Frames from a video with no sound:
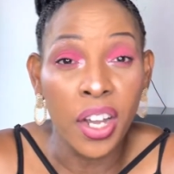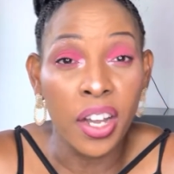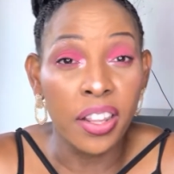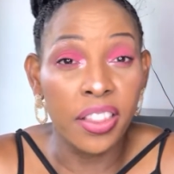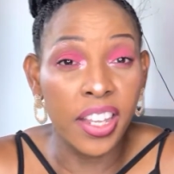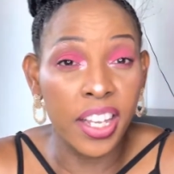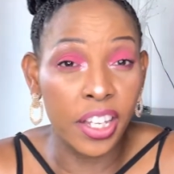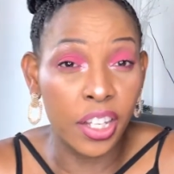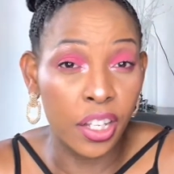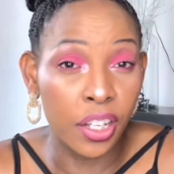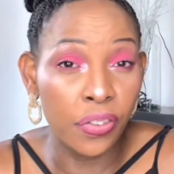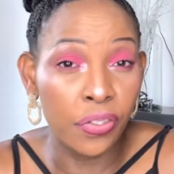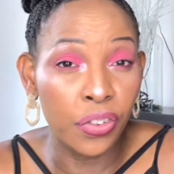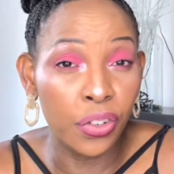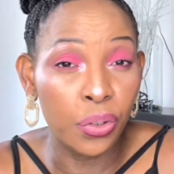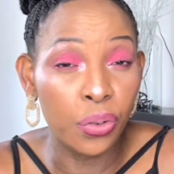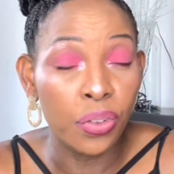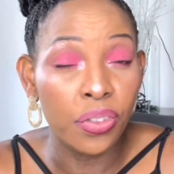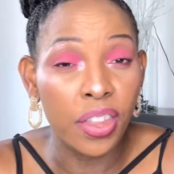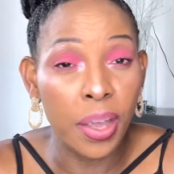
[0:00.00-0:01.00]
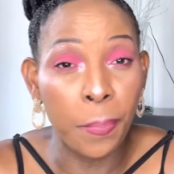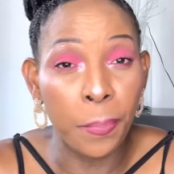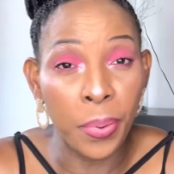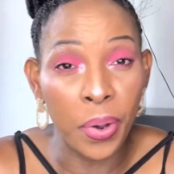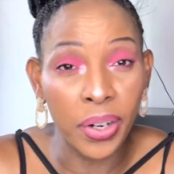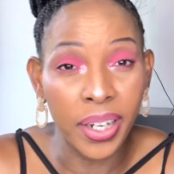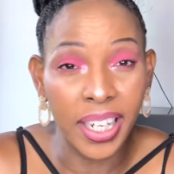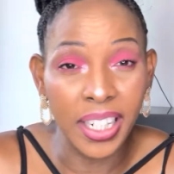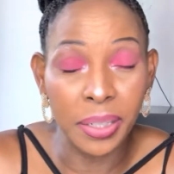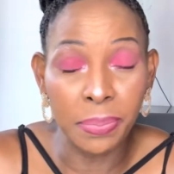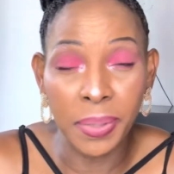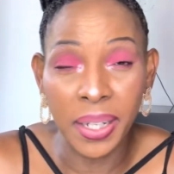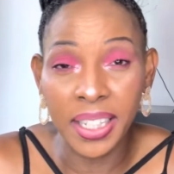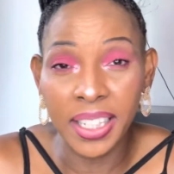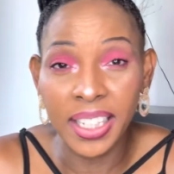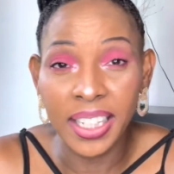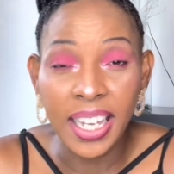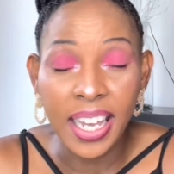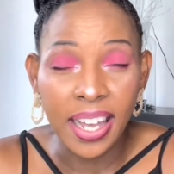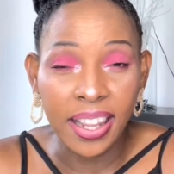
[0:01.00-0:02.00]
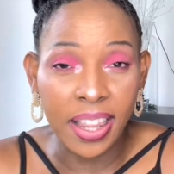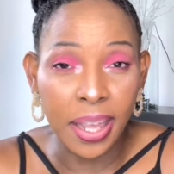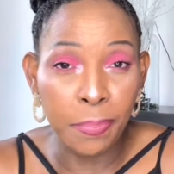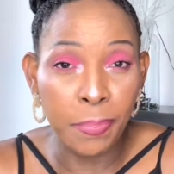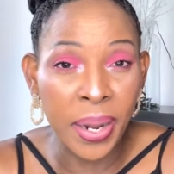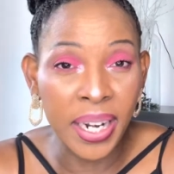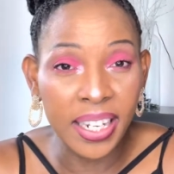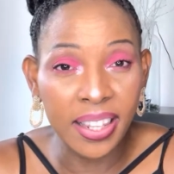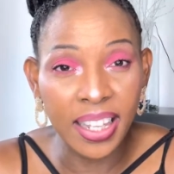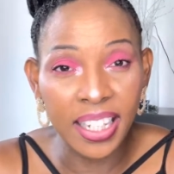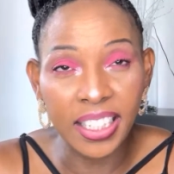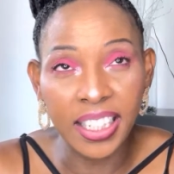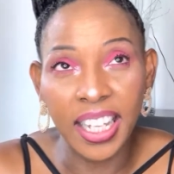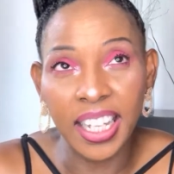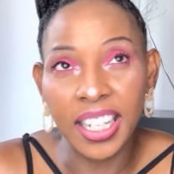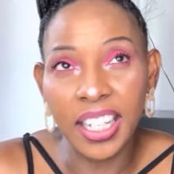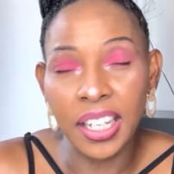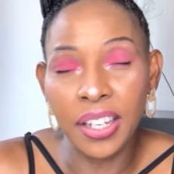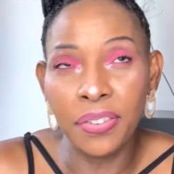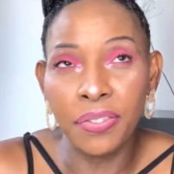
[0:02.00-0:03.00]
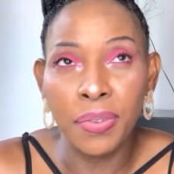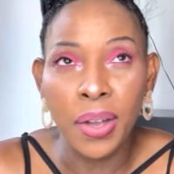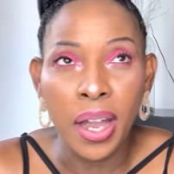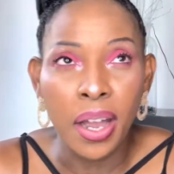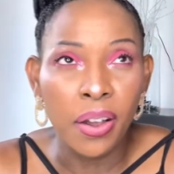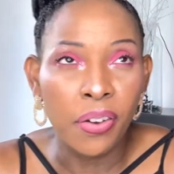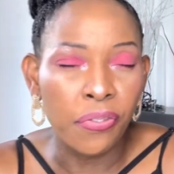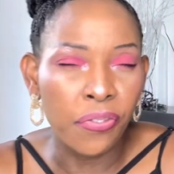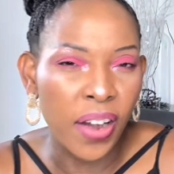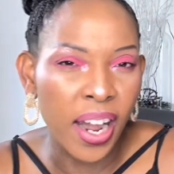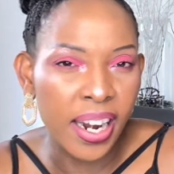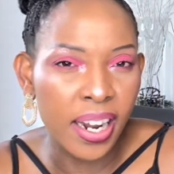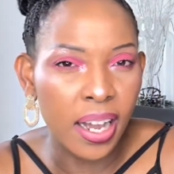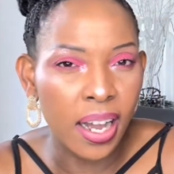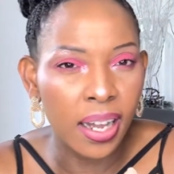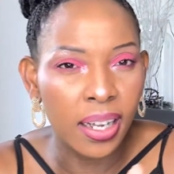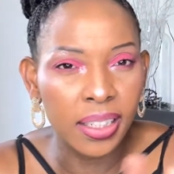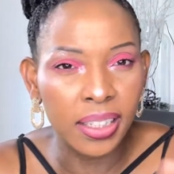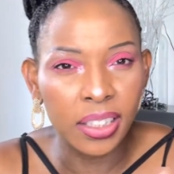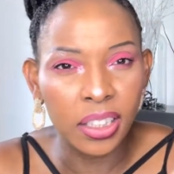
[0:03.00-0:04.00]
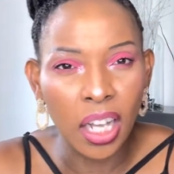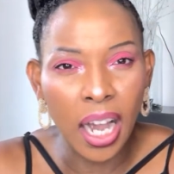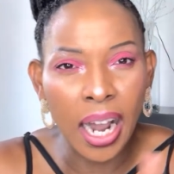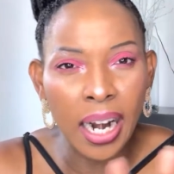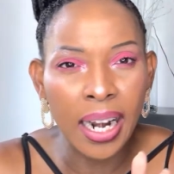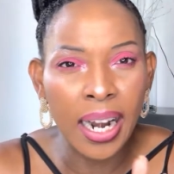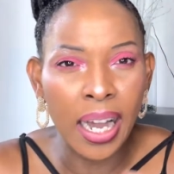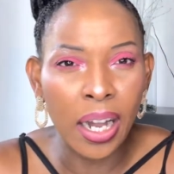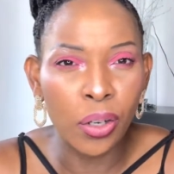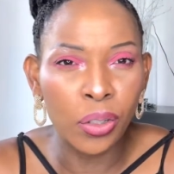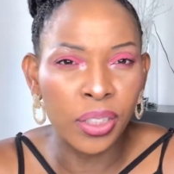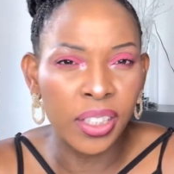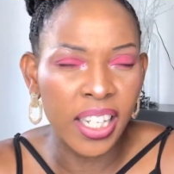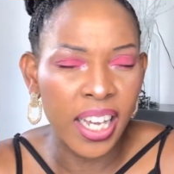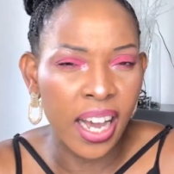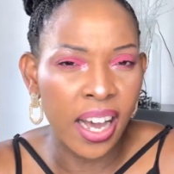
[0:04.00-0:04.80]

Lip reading: They give you the pocket money. The money that they give is allowed